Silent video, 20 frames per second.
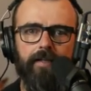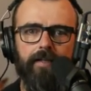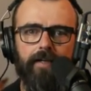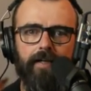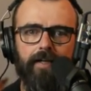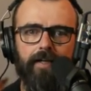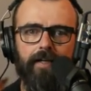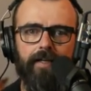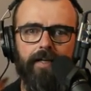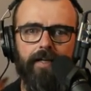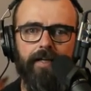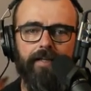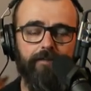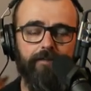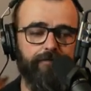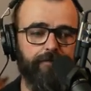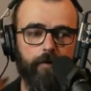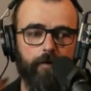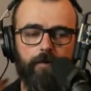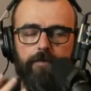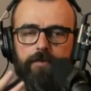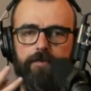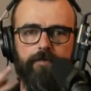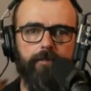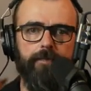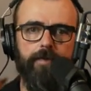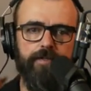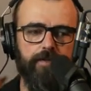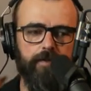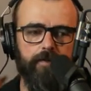And the photos
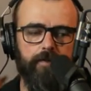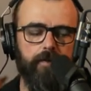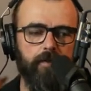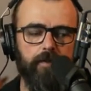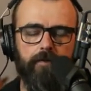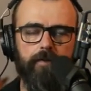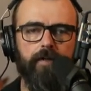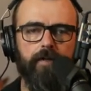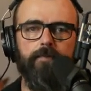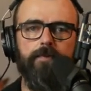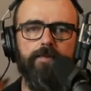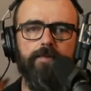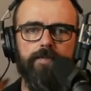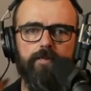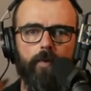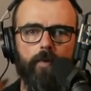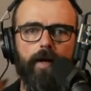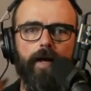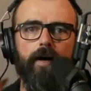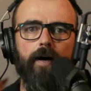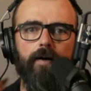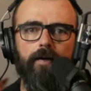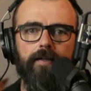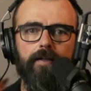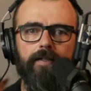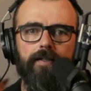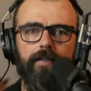from the shoot are incredible as well.